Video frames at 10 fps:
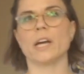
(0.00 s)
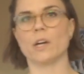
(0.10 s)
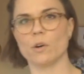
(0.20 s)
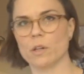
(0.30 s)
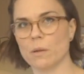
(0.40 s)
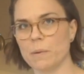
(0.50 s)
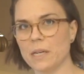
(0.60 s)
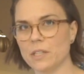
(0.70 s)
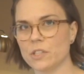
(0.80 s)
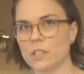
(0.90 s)
and go to the
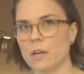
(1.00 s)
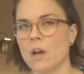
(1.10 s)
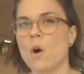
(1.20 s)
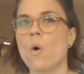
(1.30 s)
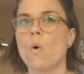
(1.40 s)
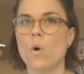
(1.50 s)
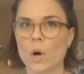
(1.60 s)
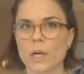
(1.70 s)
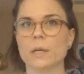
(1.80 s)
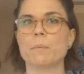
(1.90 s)
beach, or
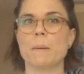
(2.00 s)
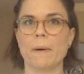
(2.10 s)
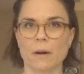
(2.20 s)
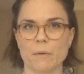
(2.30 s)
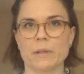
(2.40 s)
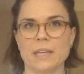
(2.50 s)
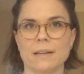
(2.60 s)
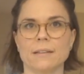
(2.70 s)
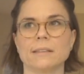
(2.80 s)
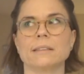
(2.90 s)
it could be put on with
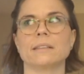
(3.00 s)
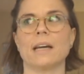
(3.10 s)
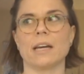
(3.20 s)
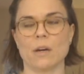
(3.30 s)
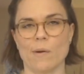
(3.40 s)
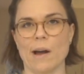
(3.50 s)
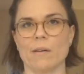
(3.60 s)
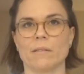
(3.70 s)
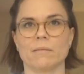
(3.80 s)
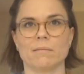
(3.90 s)
heels and go
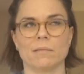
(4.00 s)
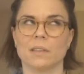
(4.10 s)
out.